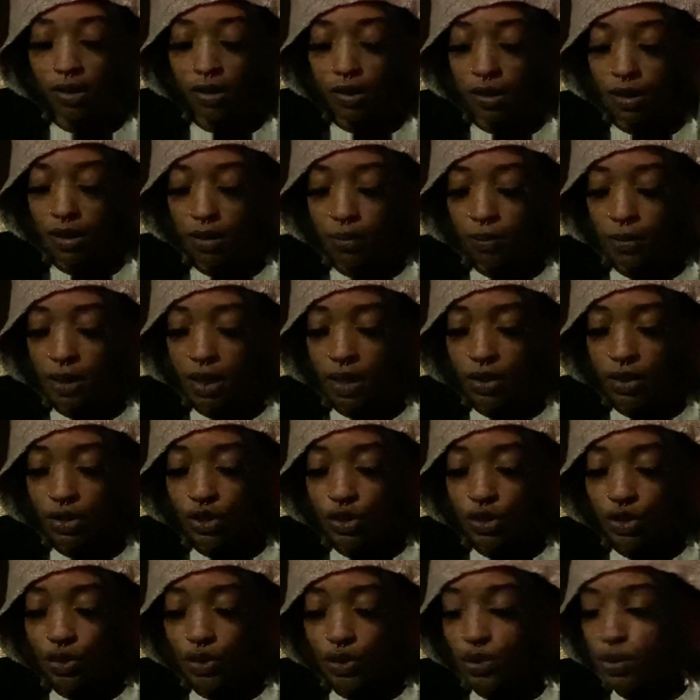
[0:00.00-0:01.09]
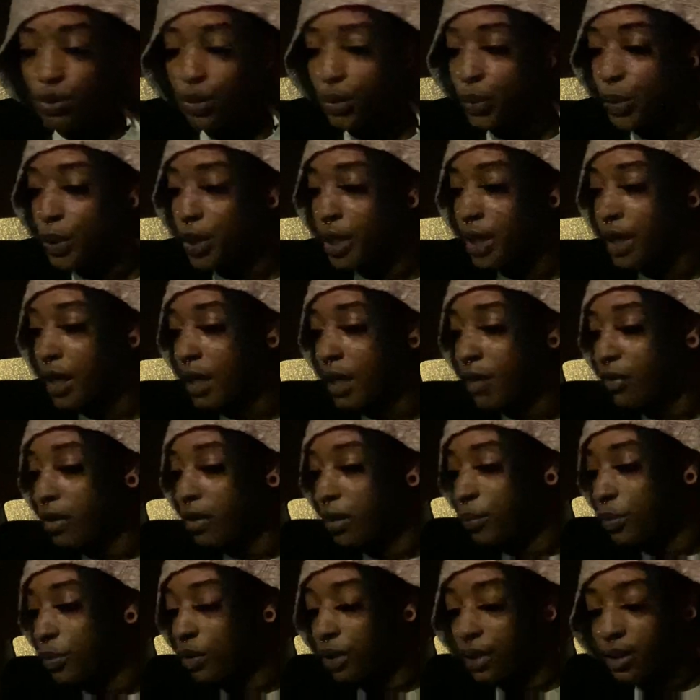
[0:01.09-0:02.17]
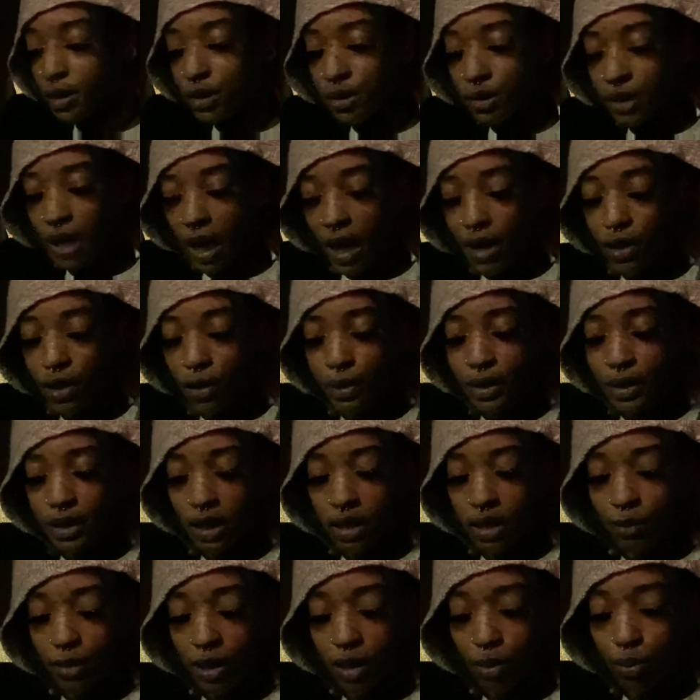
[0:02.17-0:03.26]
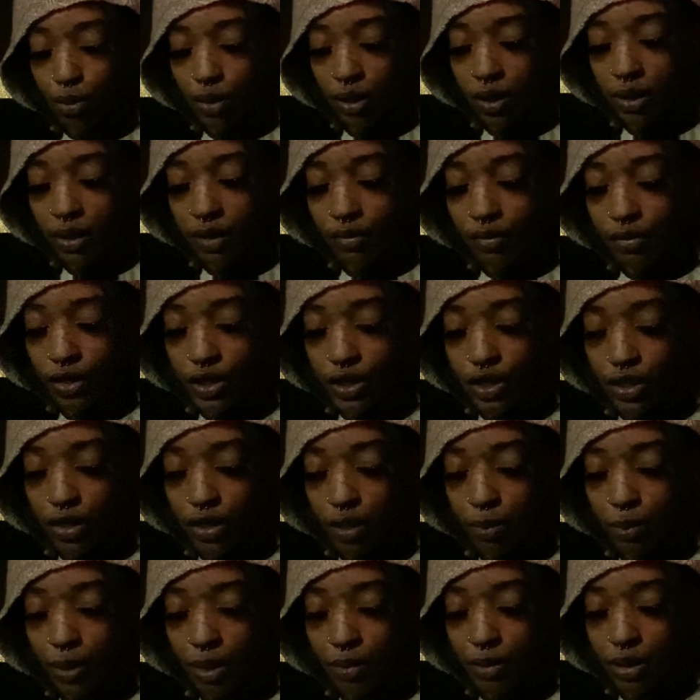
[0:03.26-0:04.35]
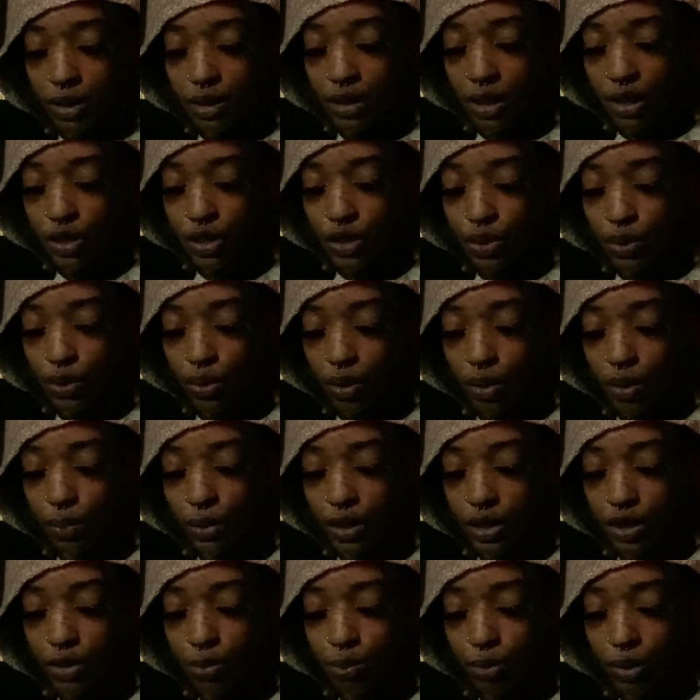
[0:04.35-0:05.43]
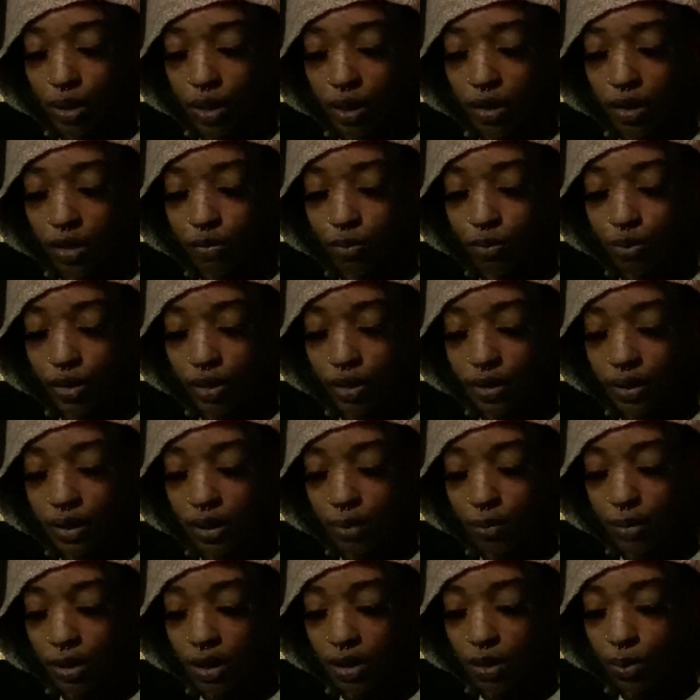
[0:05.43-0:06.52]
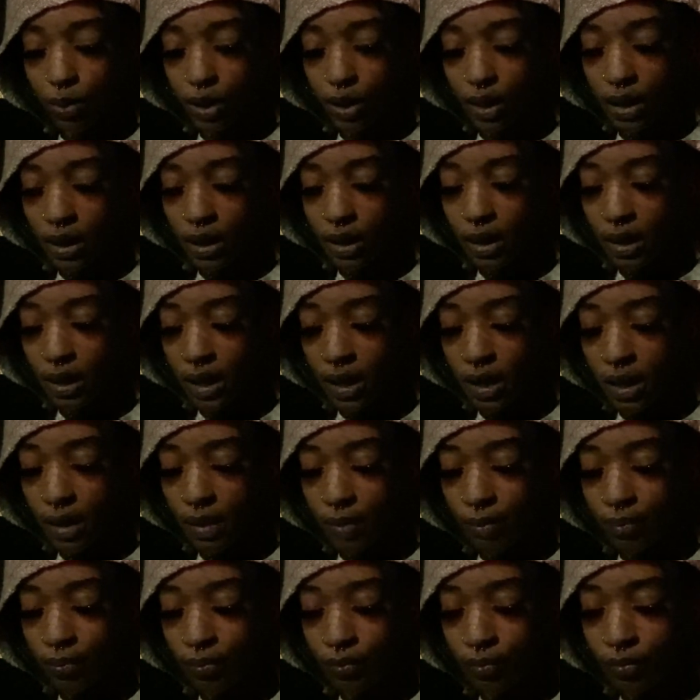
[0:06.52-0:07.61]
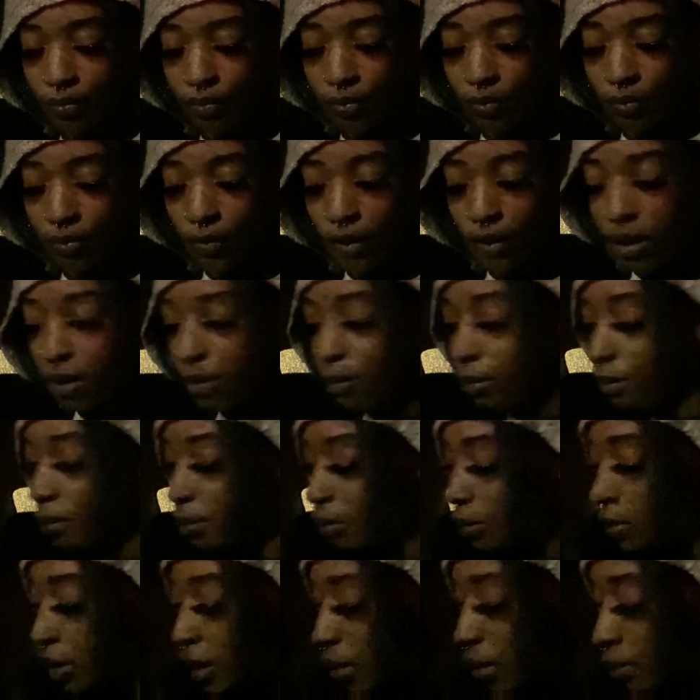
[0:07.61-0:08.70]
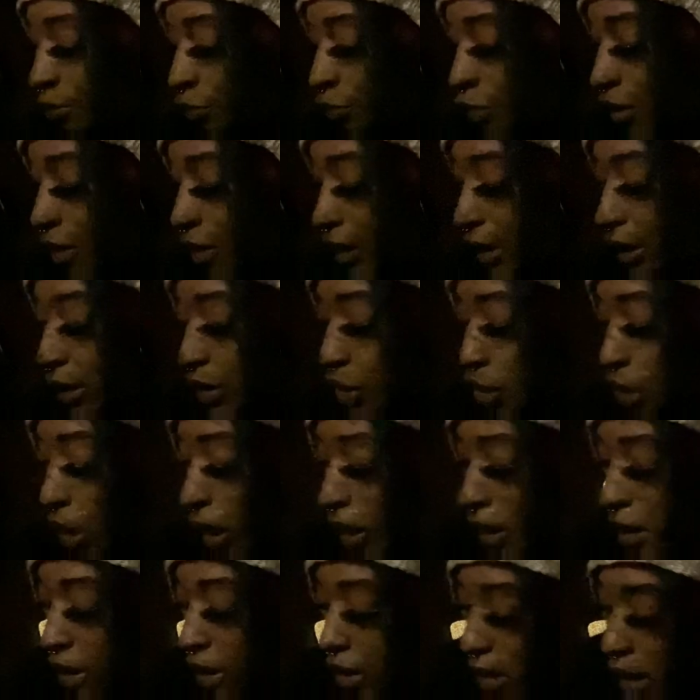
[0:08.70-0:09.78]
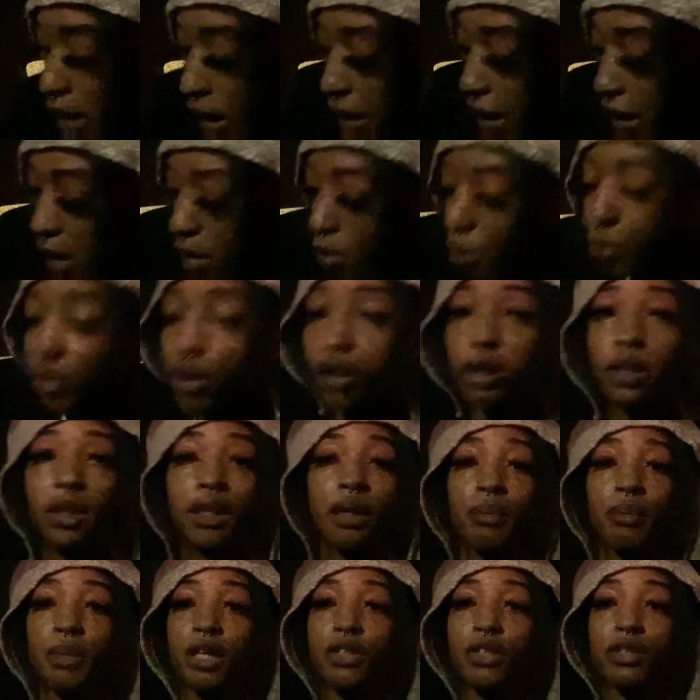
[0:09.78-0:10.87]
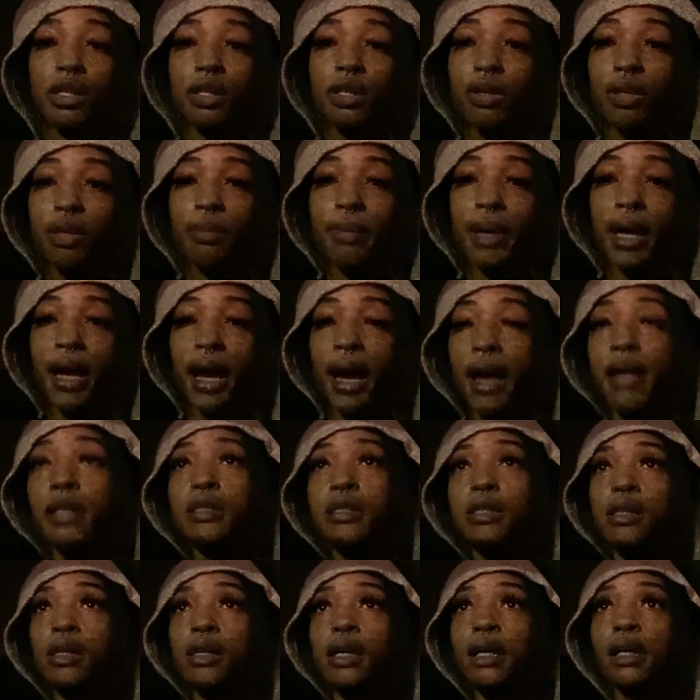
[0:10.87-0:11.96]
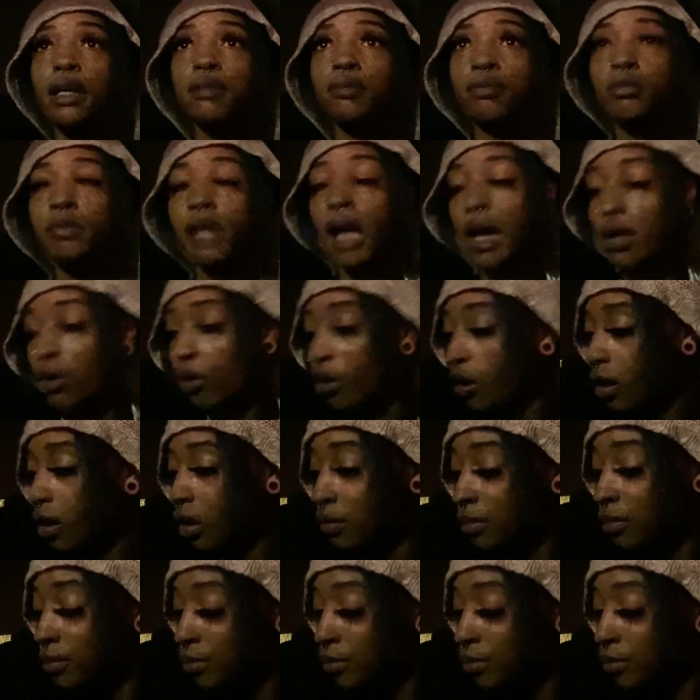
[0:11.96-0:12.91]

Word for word: I'm not sure if I'm going to, I know it's gonna be in Brooklyn for sure, but I'm just not sure which part of Brooklyn I'm gonna work in yet. I'm really trying to stay in Brooklyn. I'm not trying to go to Manhattan tonight at all.